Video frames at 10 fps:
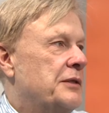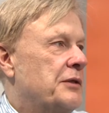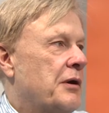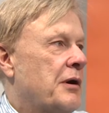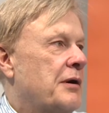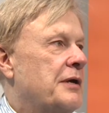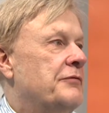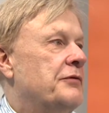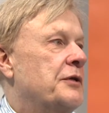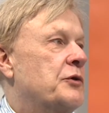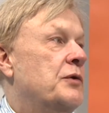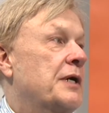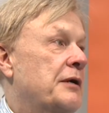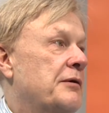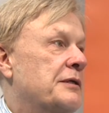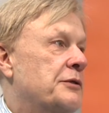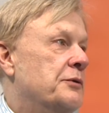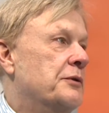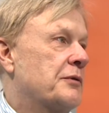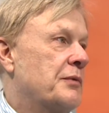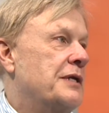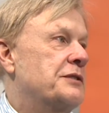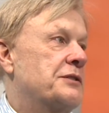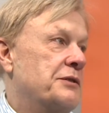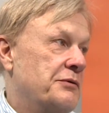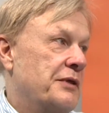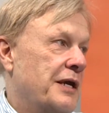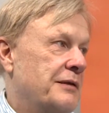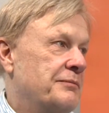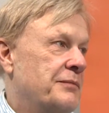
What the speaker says: There are even quicker and cooler ways to do that.